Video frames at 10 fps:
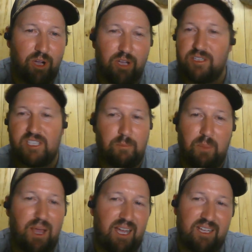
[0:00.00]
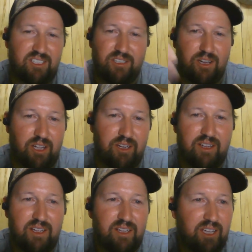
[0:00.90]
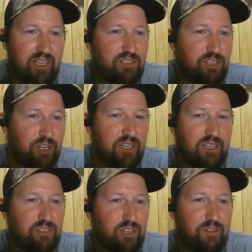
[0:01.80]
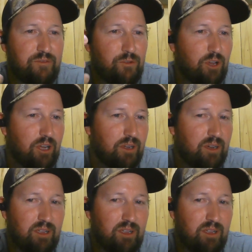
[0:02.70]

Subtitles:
own supplies, and turn it into a full-on,